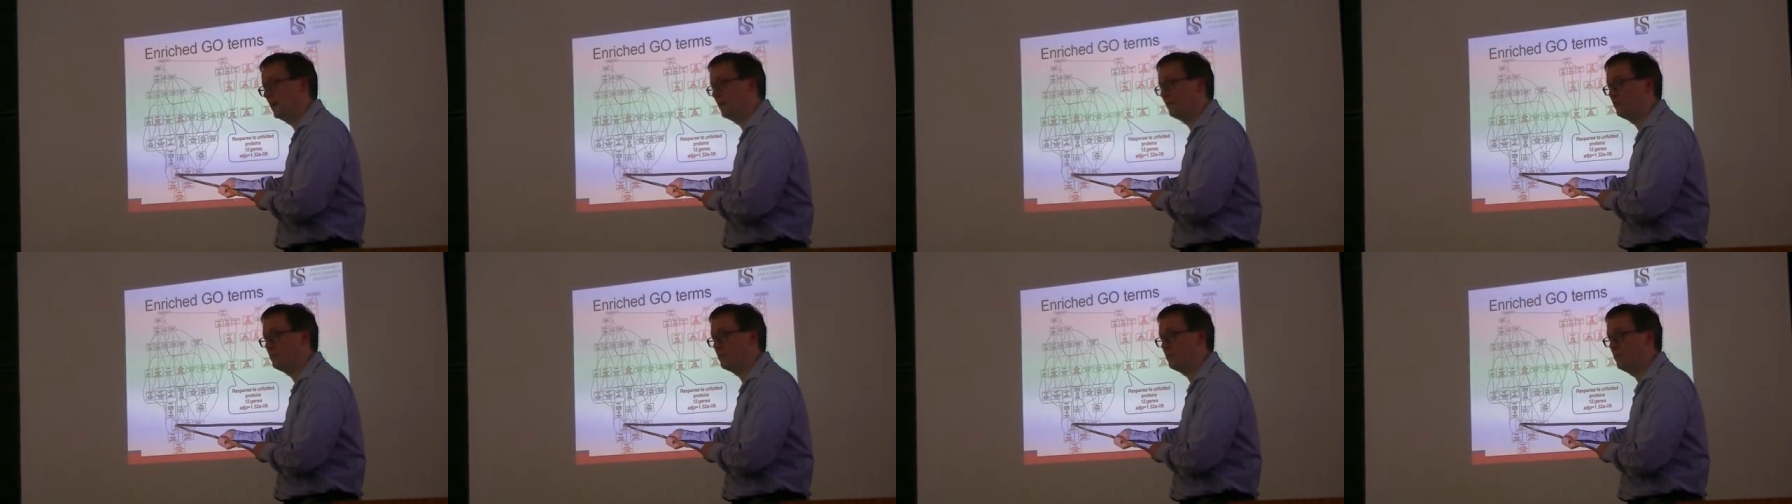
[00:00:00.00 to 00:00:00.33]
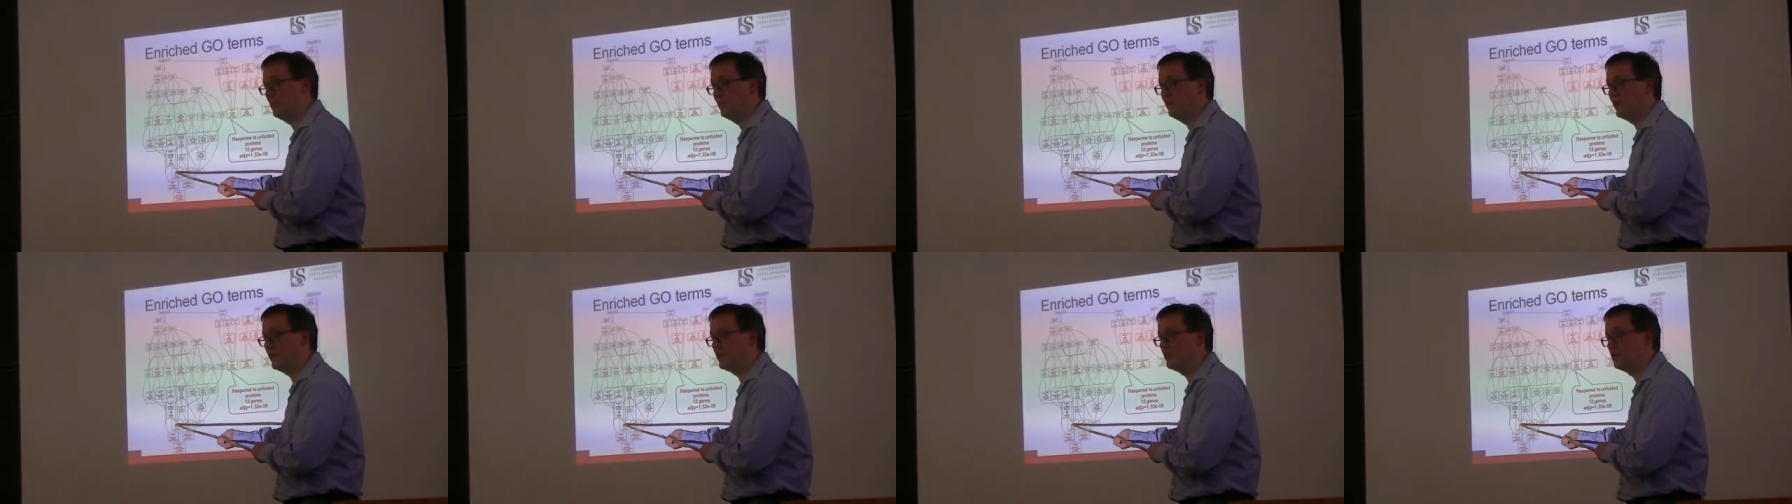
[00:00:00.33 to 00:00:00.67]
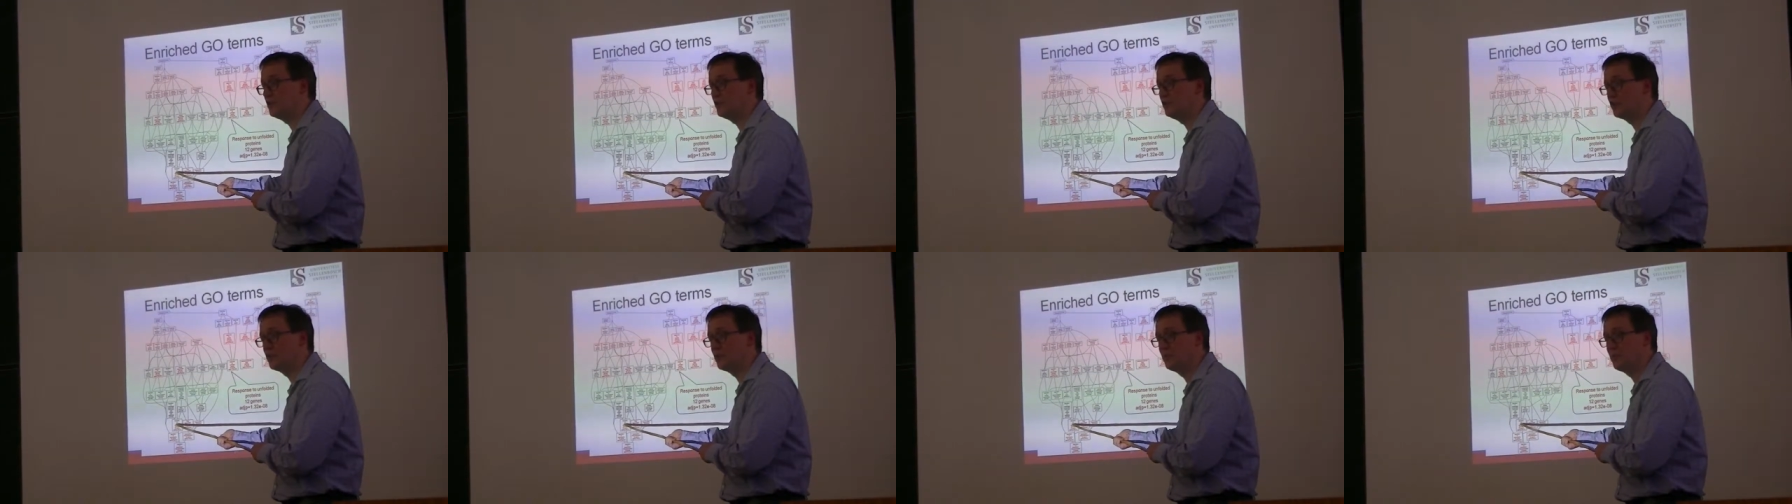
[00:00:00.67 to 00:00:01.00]
of the p-value
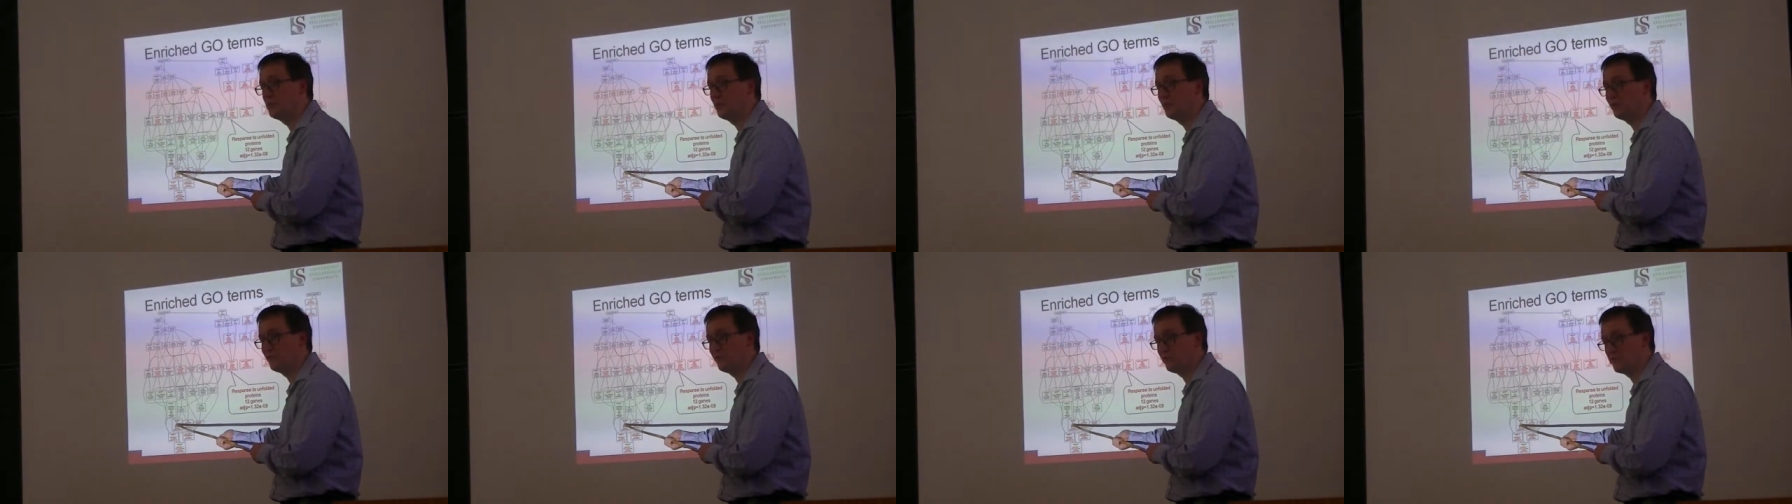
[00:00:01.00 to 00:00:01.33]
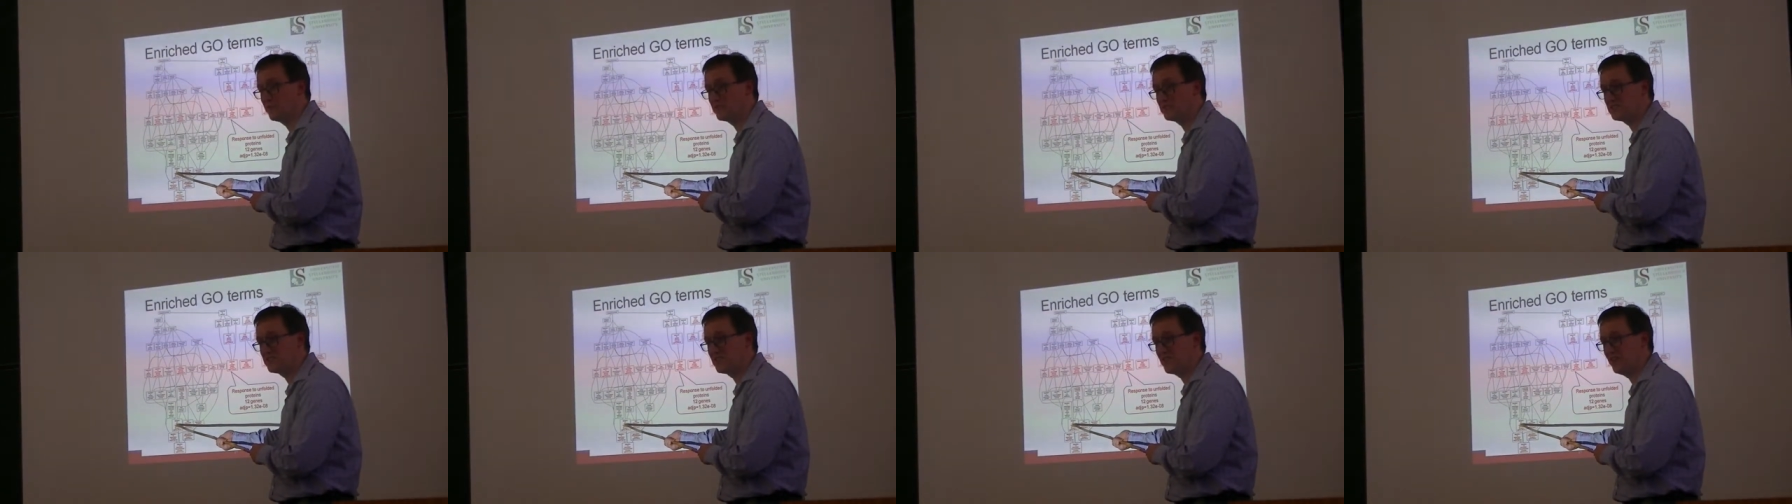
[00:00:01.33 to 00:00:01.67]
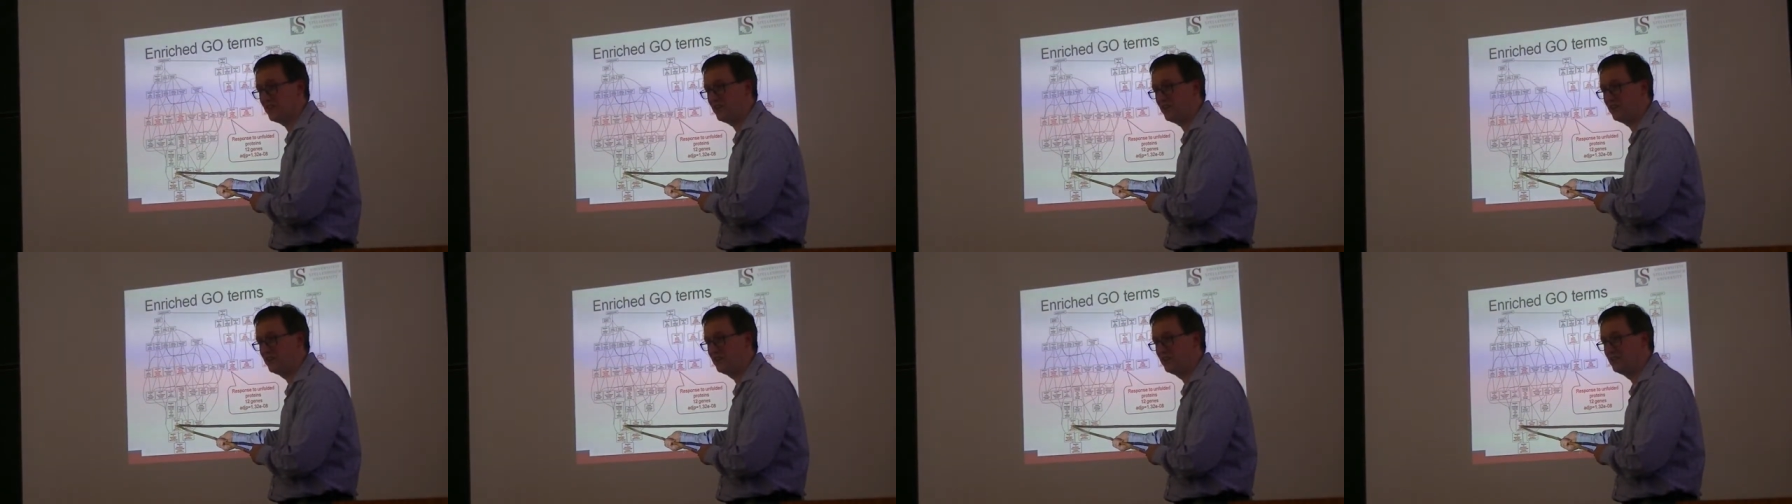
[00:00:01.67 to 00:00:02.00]
you compute for this cell.